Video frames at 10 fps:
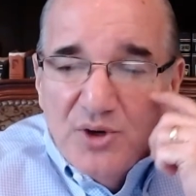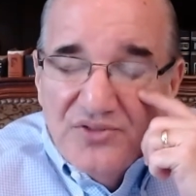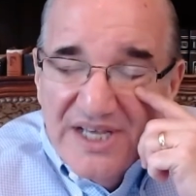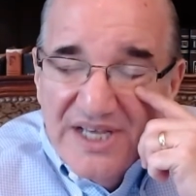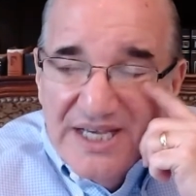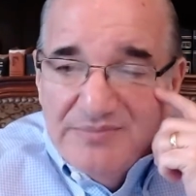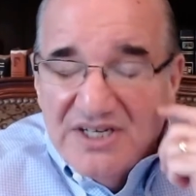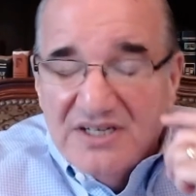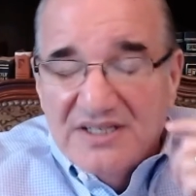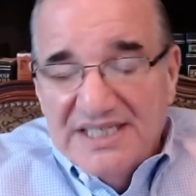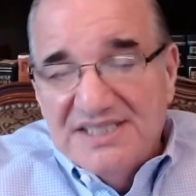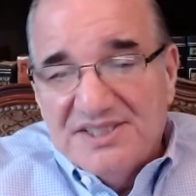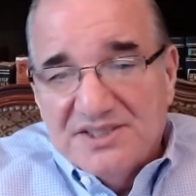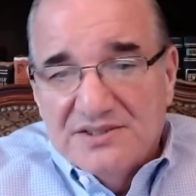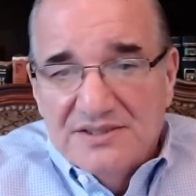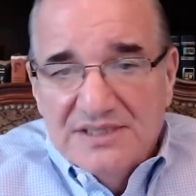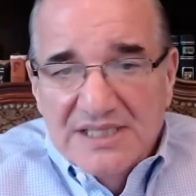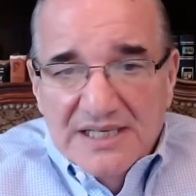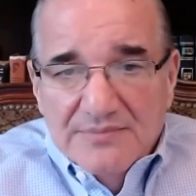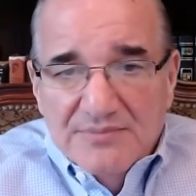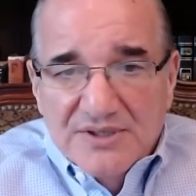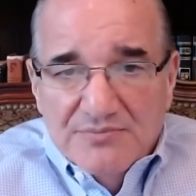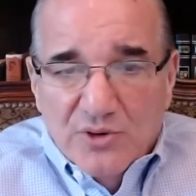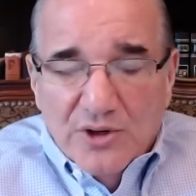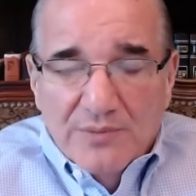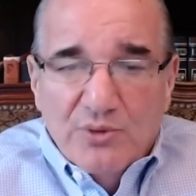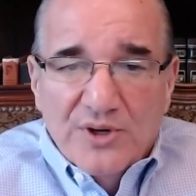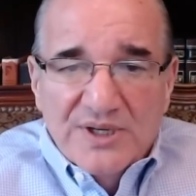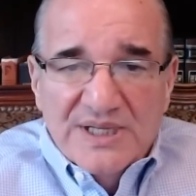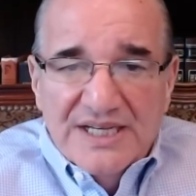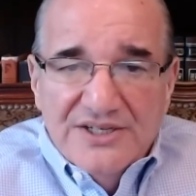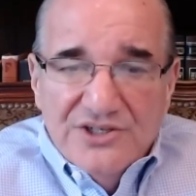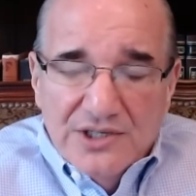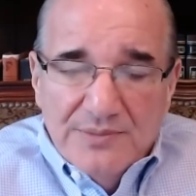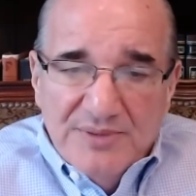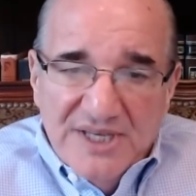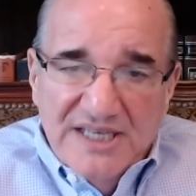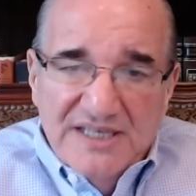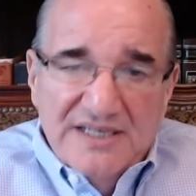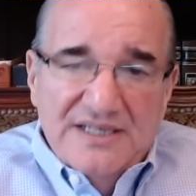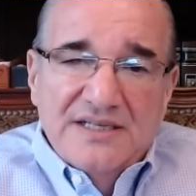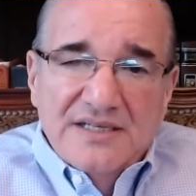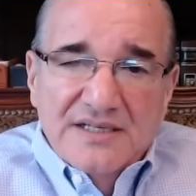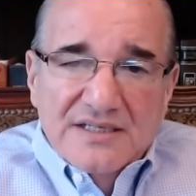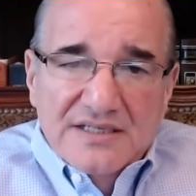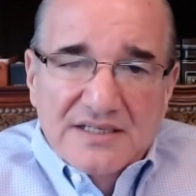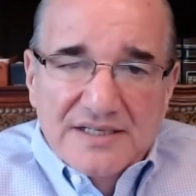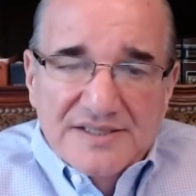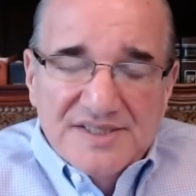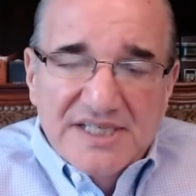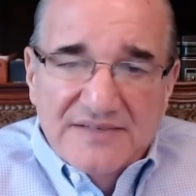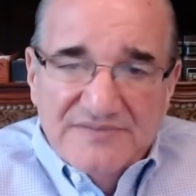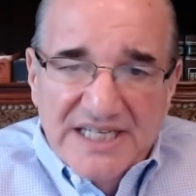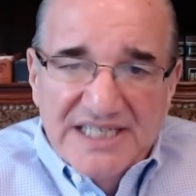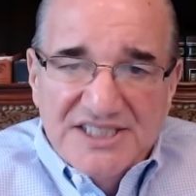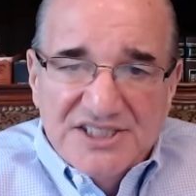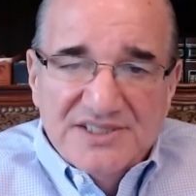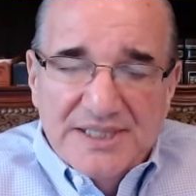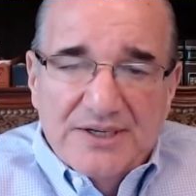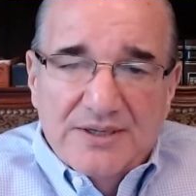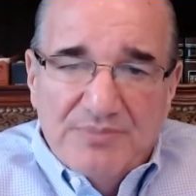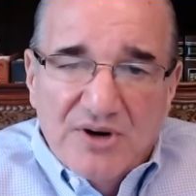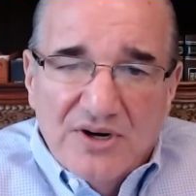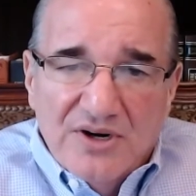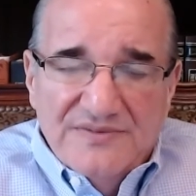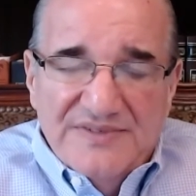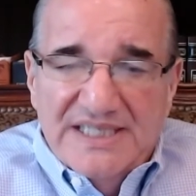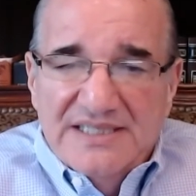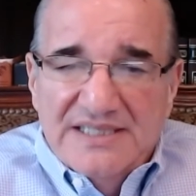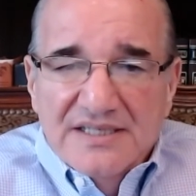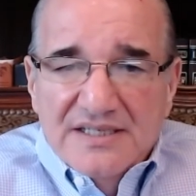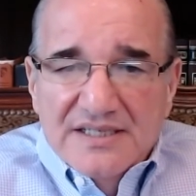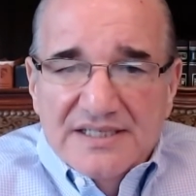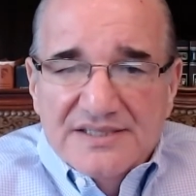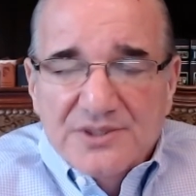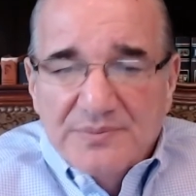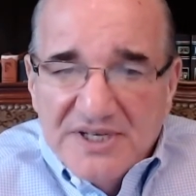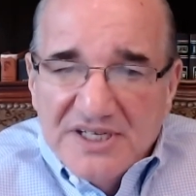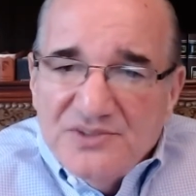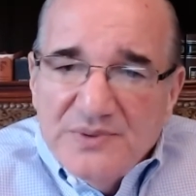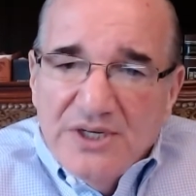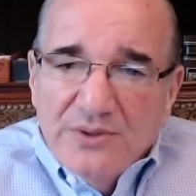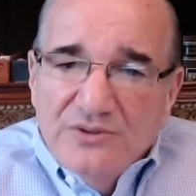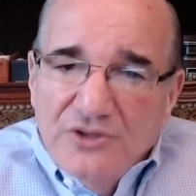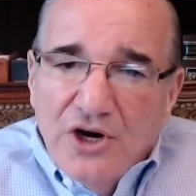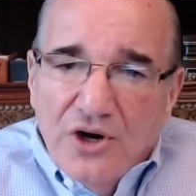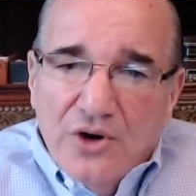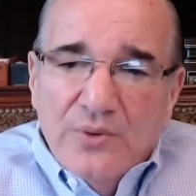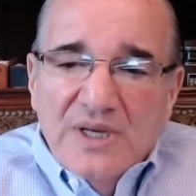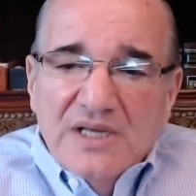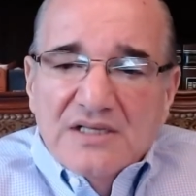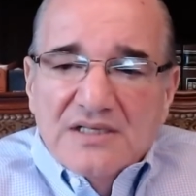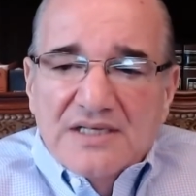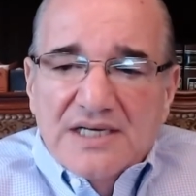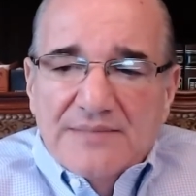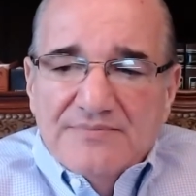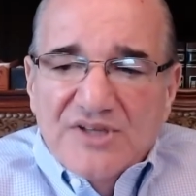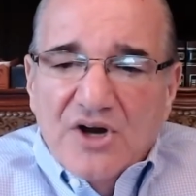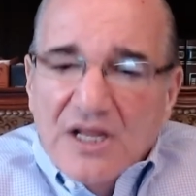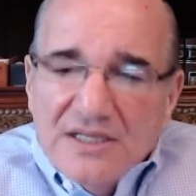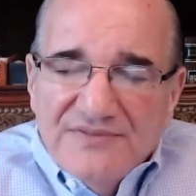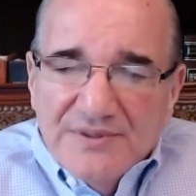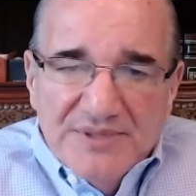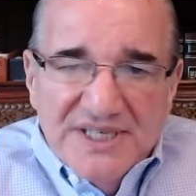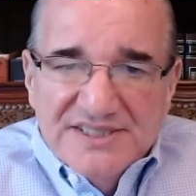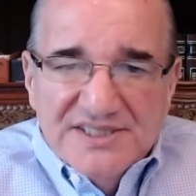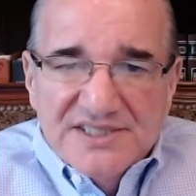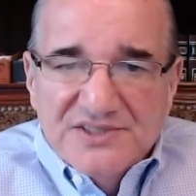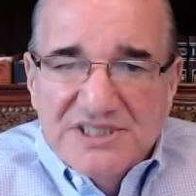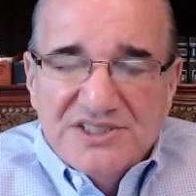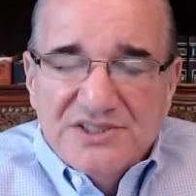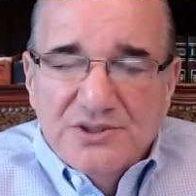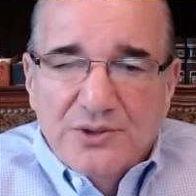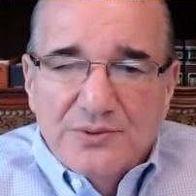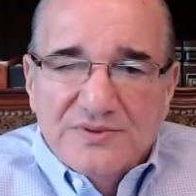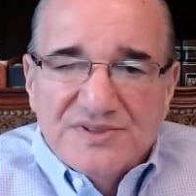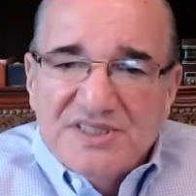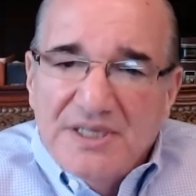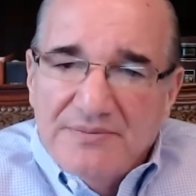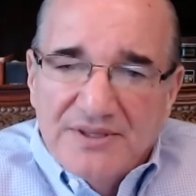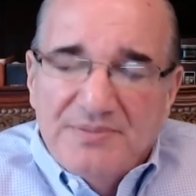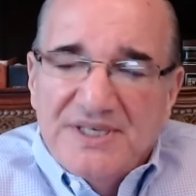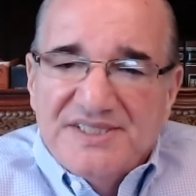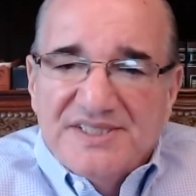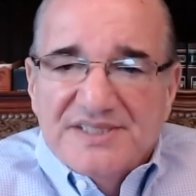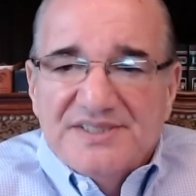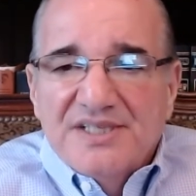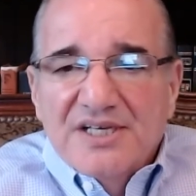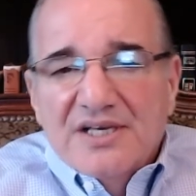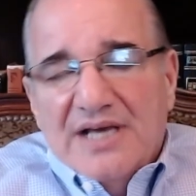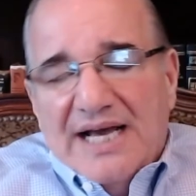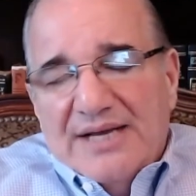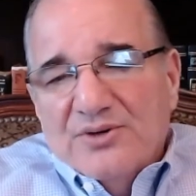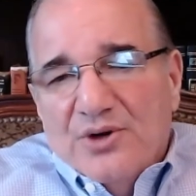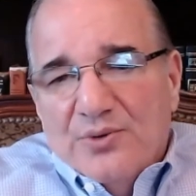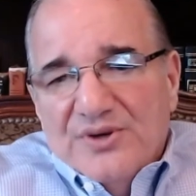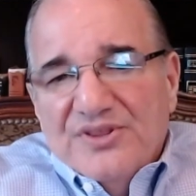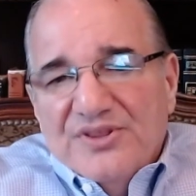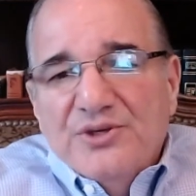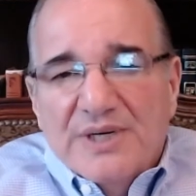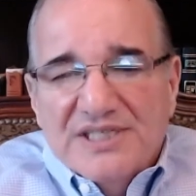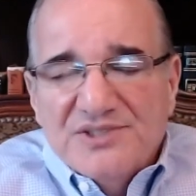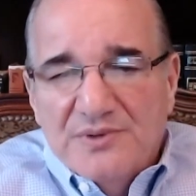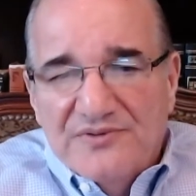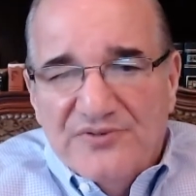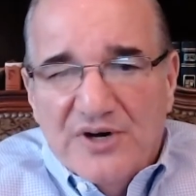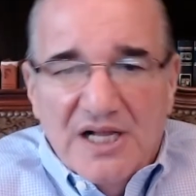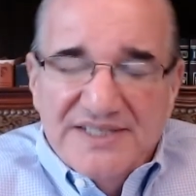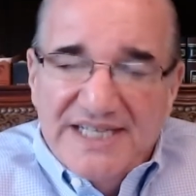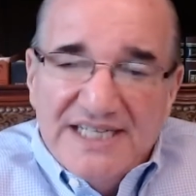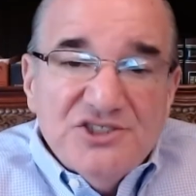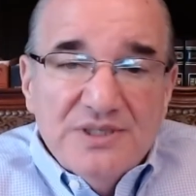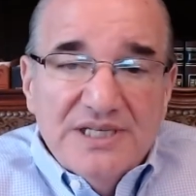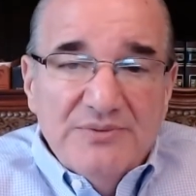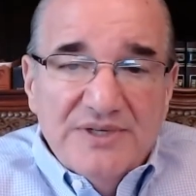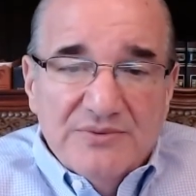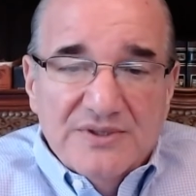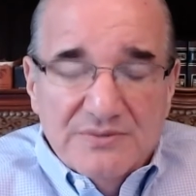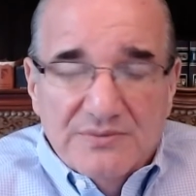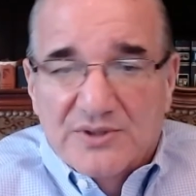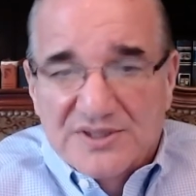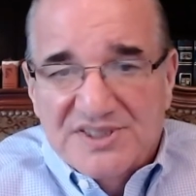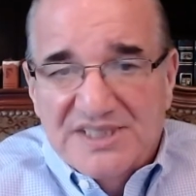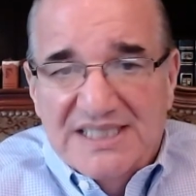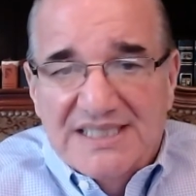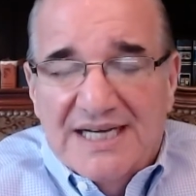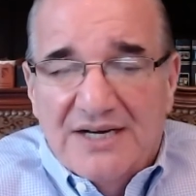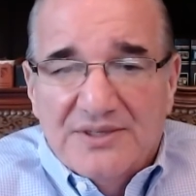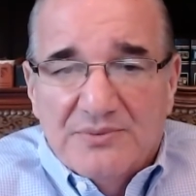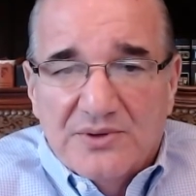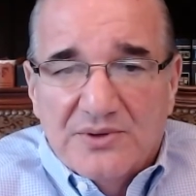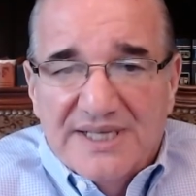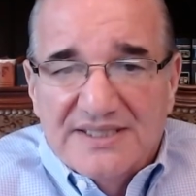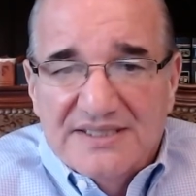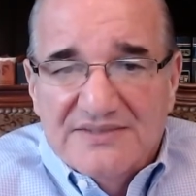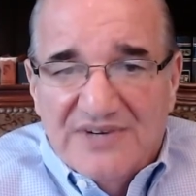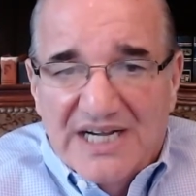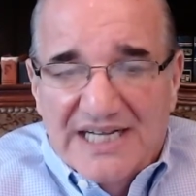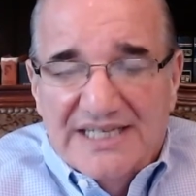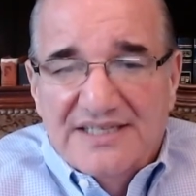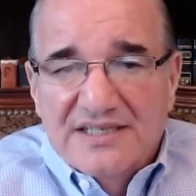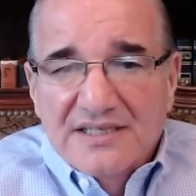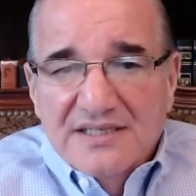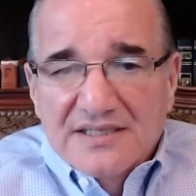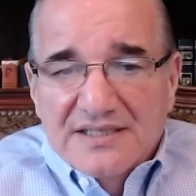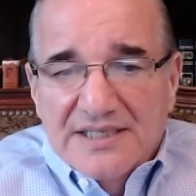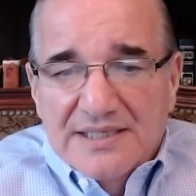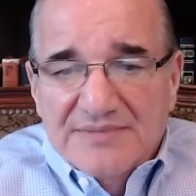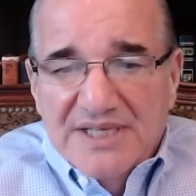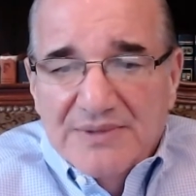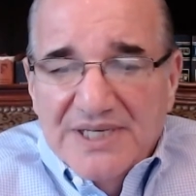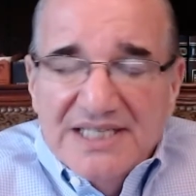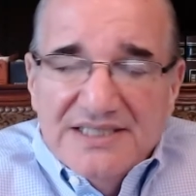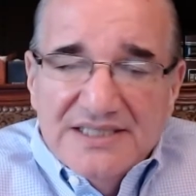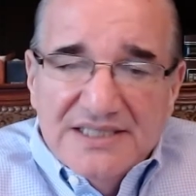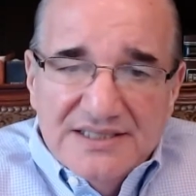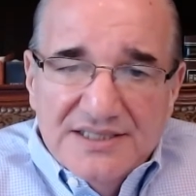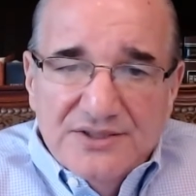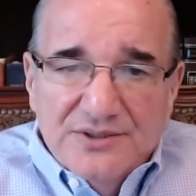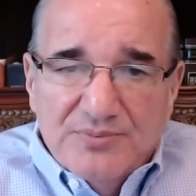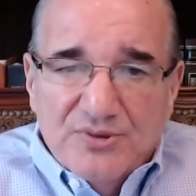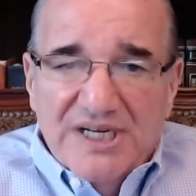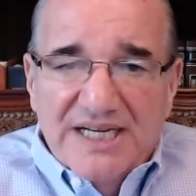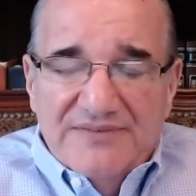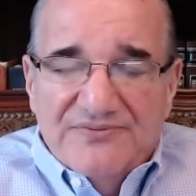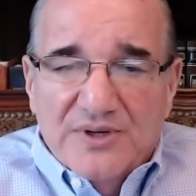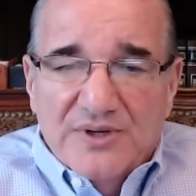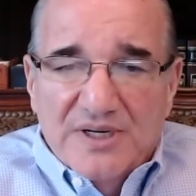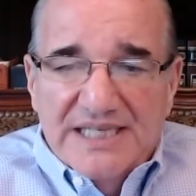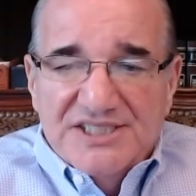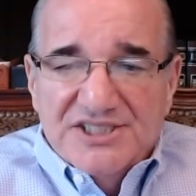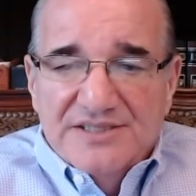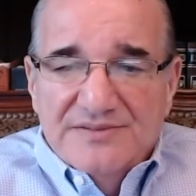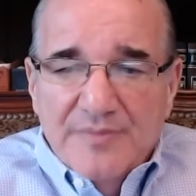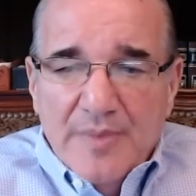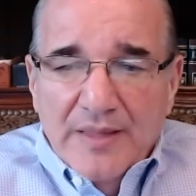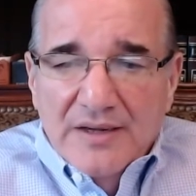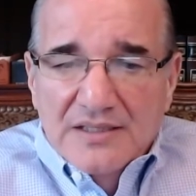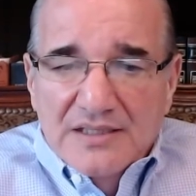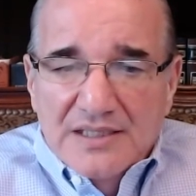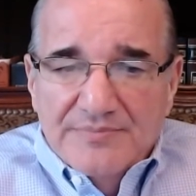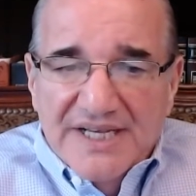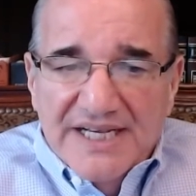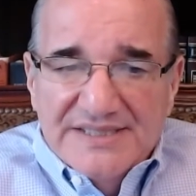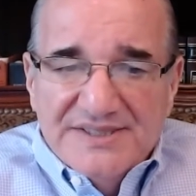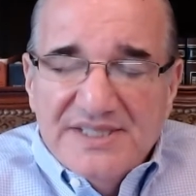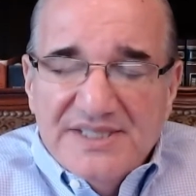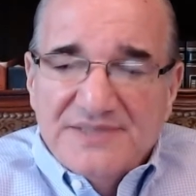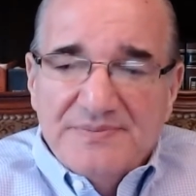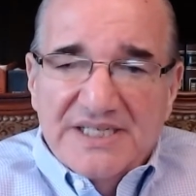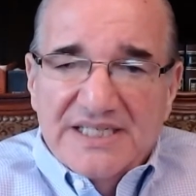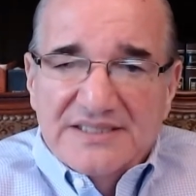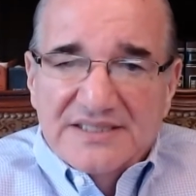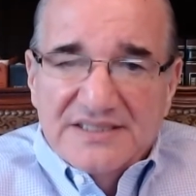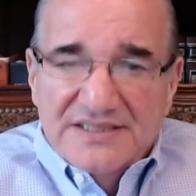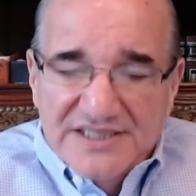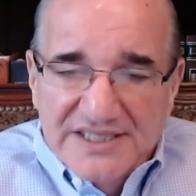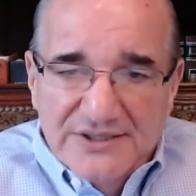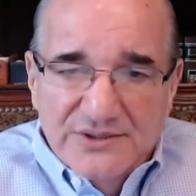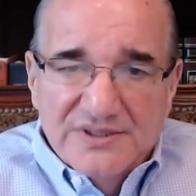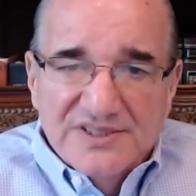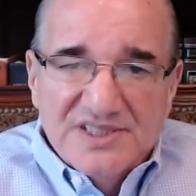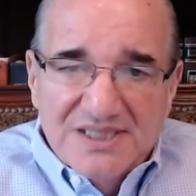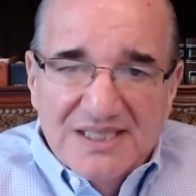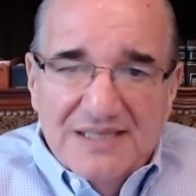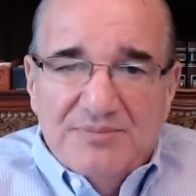a Middle Eastern, but more importantly, a European set of nations that are a part of it. And so because we don't know all of the pieces, we just know some of the pieces, I don't know where the U.S. will fall. Naturally, we're seeing now that we're greatly divided, and we need to continue to pray for our nation as things begin to continue to slip